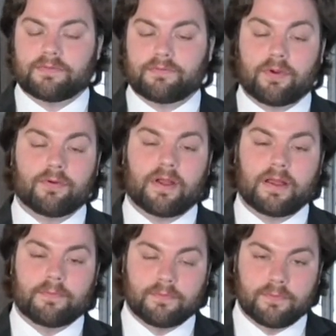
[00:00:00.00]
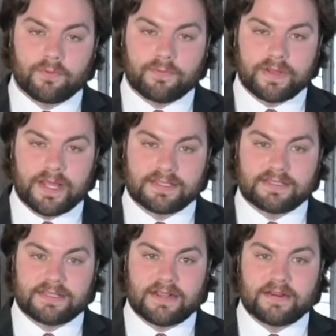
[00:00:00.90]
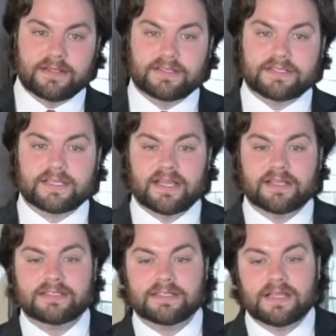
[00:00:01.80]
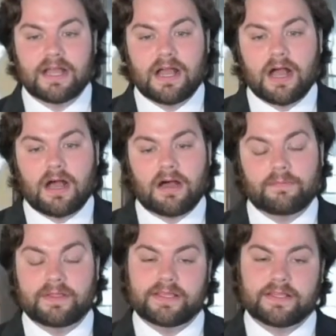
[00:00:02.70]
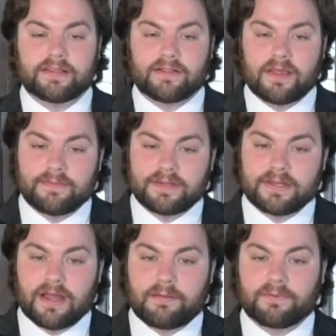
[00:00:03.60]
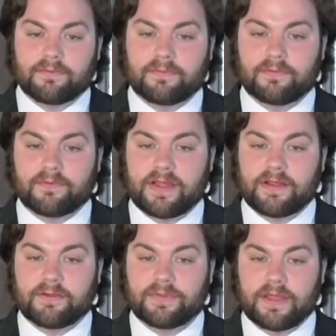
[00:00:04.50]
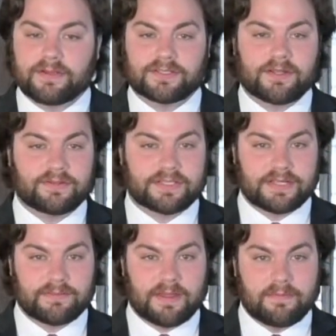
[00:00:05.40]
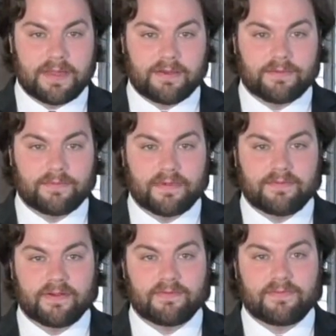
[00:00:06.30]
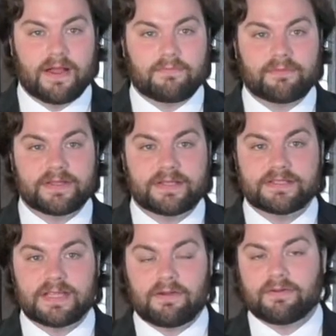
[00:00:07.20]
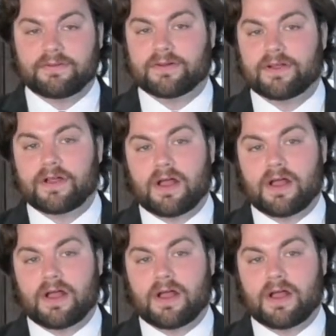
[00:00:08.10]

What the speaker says: program would be necessary in this case. In the end, the claimant did not prevail. They also sent it by mail by verifiable means. However,